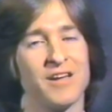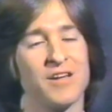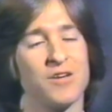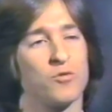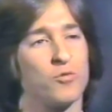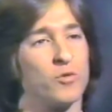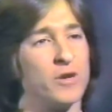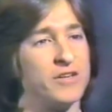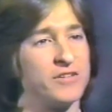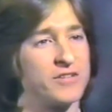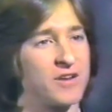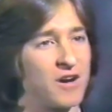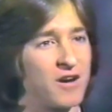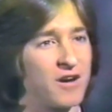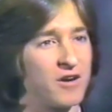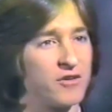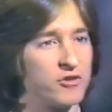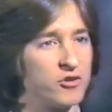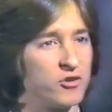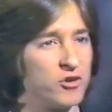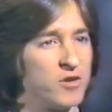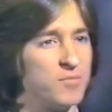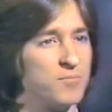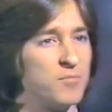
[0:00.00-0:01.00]
retard
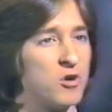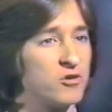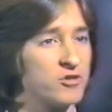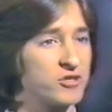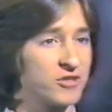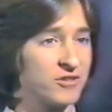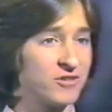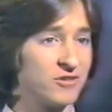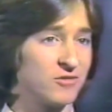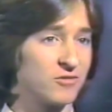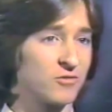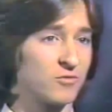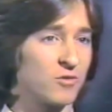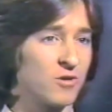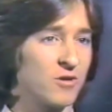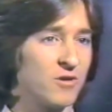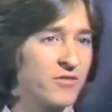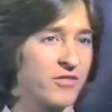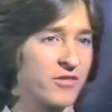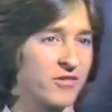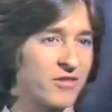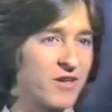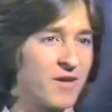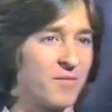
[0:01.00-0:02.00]
your emotional
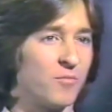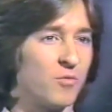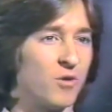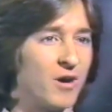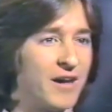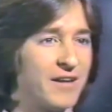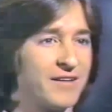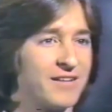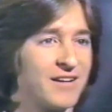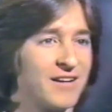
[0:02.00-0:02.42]
growth somewhat.